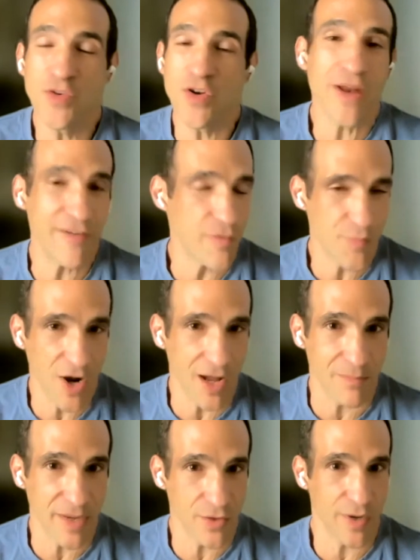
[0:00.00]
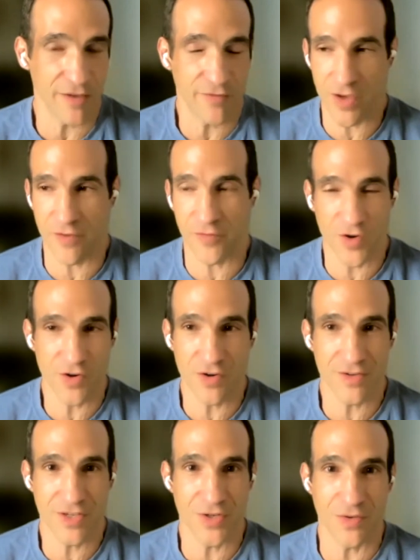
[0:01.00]
don't have a problem, by the way, if
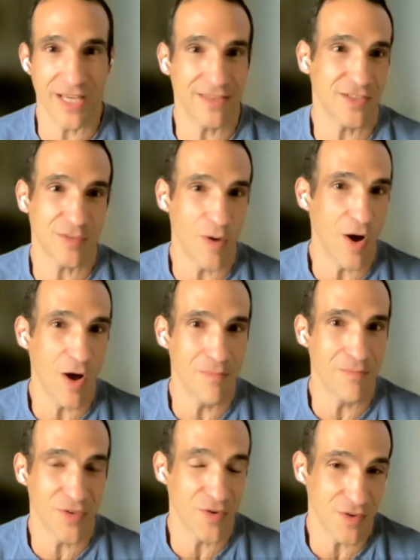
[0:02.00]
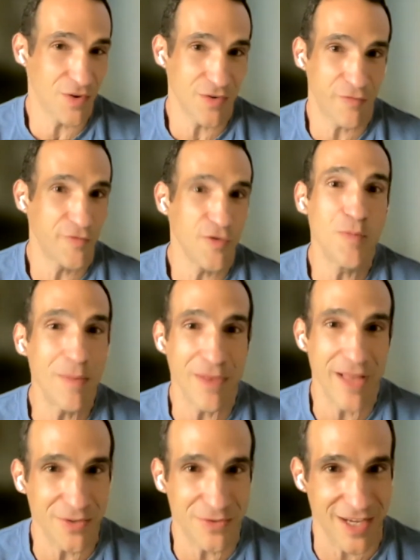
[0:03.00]
you're, like the small, there are a few people
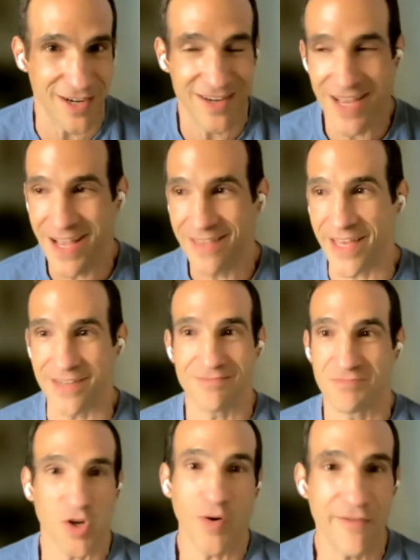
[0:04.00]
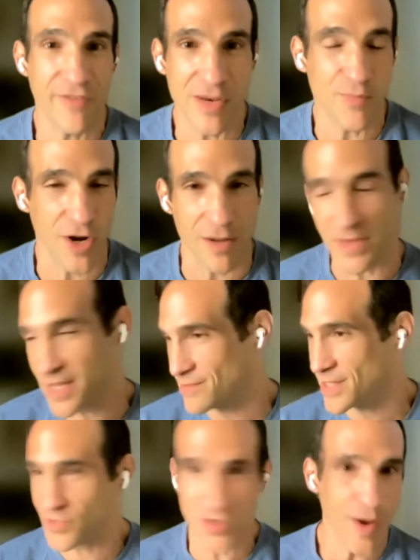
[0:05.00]
out there that don't have any problem.
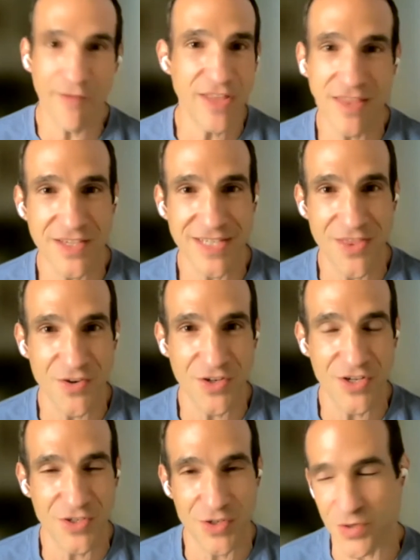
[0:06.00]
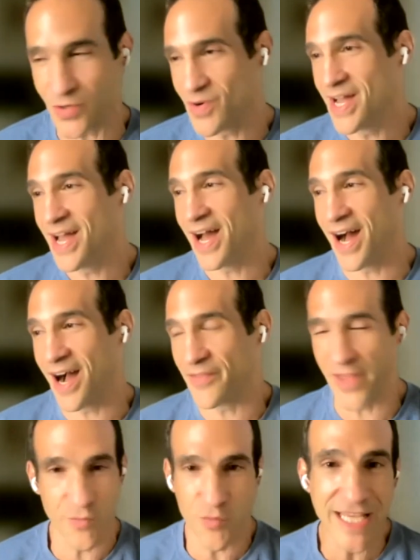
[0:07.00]
They do everything they say they're going to do.
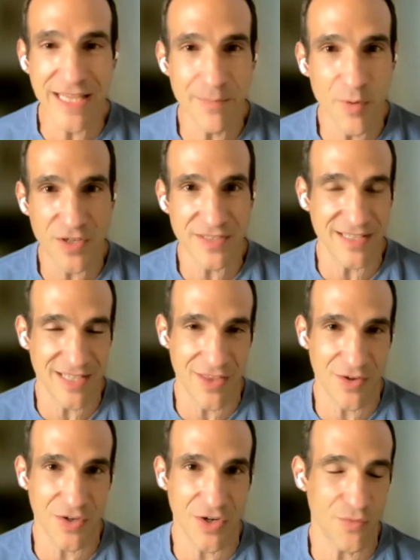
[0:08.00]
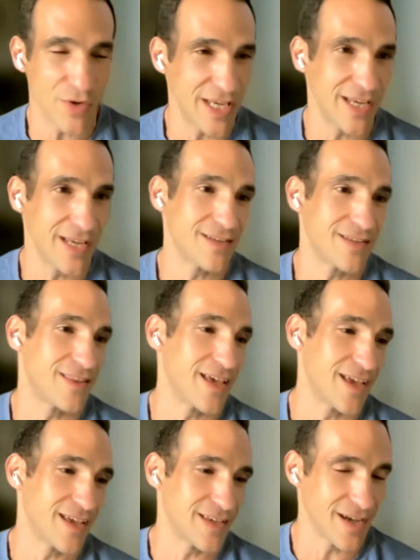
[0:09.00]
They read the books they say they're going to read.
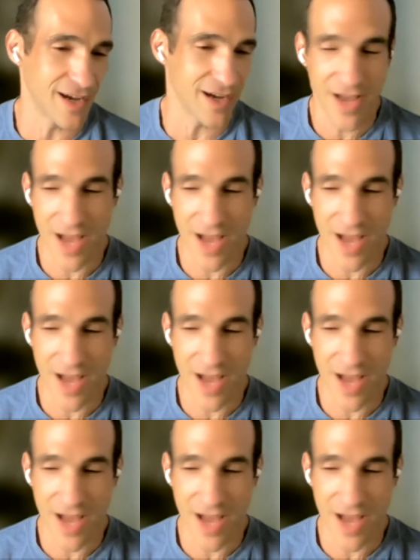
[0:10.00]
They